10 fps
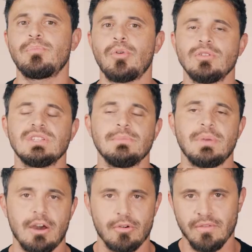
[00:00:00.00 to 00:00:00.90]
protein
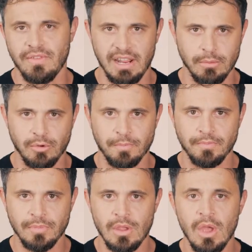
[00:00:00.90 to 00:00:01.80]
powder available.
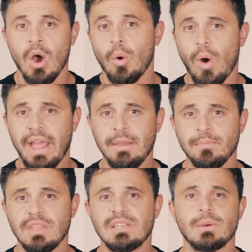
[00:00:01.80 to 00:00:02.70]
Whey
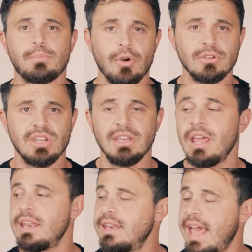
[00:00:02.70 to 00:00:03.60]
is a protein
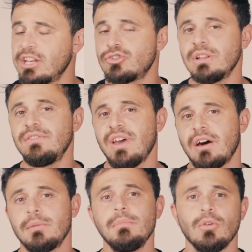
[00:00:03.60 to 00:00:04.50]
naturally
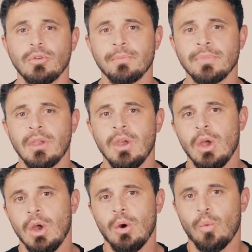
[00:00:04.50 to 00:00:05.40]
found in milk.
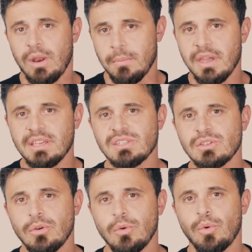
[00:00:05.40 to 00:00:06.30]
When
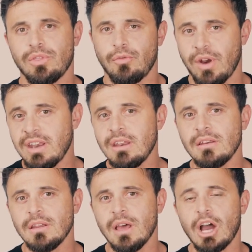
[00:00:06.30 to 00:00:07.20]
mixed with a
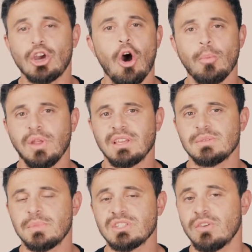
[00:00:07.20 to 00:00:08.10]
remnant, a complex
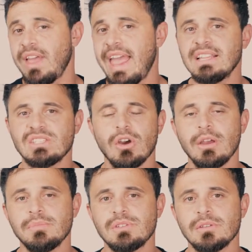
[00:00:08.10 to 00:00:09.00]
mix of
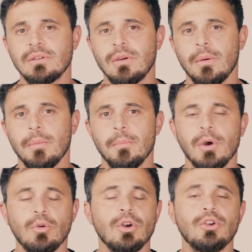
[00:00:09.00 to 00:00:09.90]
enzymes,
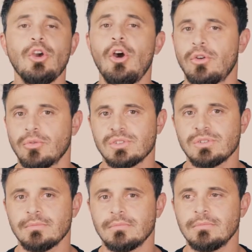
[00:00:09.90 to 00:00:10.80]
milk curdles
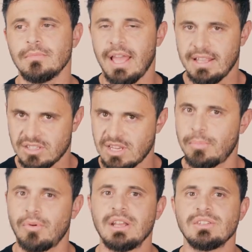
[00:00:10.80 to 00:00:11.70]
and
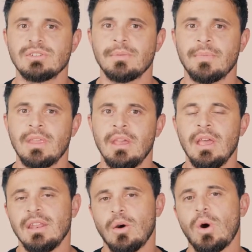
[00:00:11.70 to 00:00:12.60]
separates.
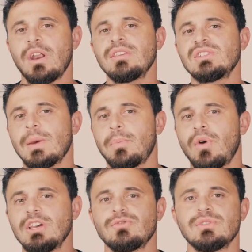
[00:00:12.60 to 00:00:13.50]
Now, one of the
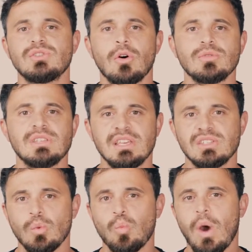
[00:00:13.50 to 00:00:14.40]
separation results is
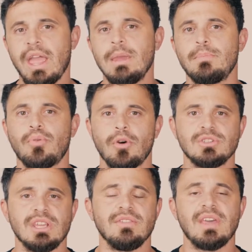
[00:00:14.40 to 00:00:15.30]
the whey
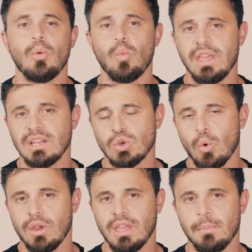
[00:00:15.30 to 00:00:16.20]
protein that we are
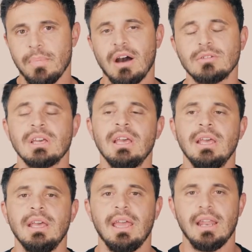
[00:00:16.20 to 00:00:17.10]
talking about
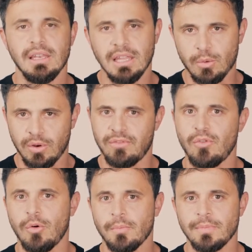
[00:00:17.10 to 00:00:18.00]
in liquid form.